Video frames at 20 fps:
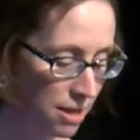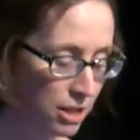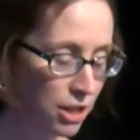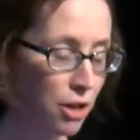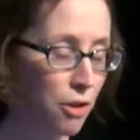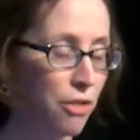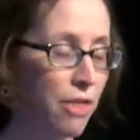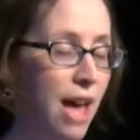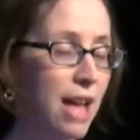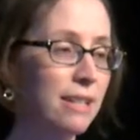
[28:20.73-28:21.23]

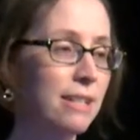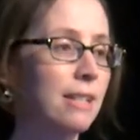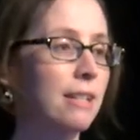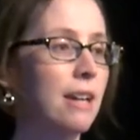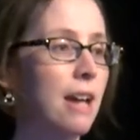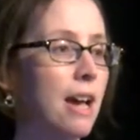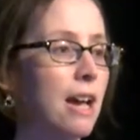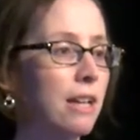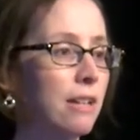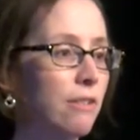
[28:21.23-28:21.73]
You know, that's the
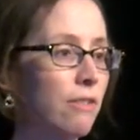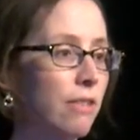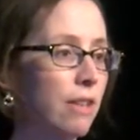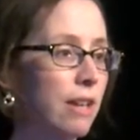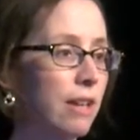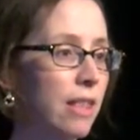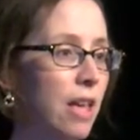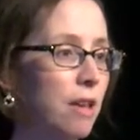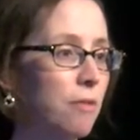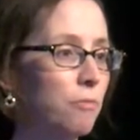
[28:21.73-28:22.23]
kind of
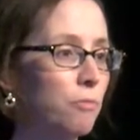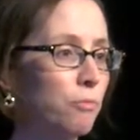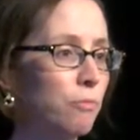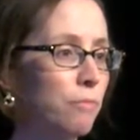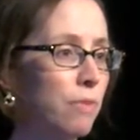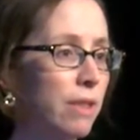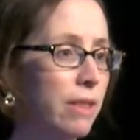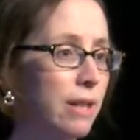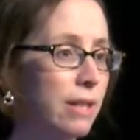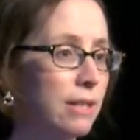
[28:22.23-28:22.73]
thing that,
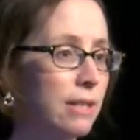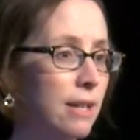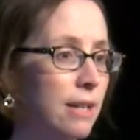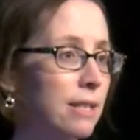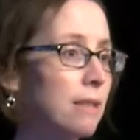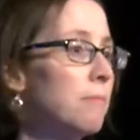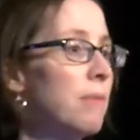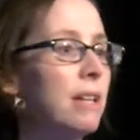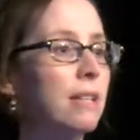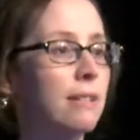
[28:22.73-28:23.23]
that
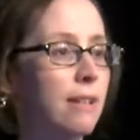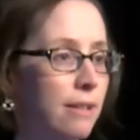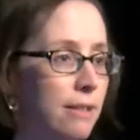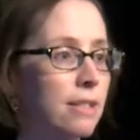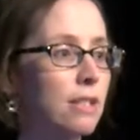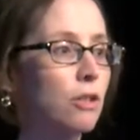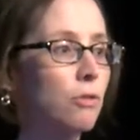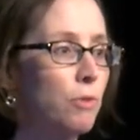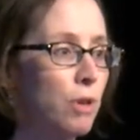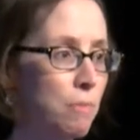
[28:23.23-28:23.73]
doesn't make
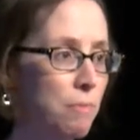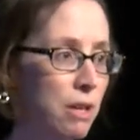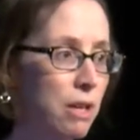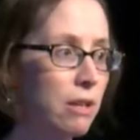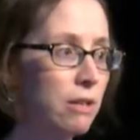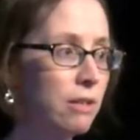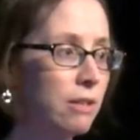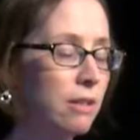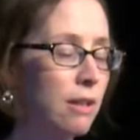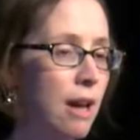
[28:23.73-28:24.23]
sense to
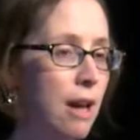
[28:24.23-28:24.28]
rebuild.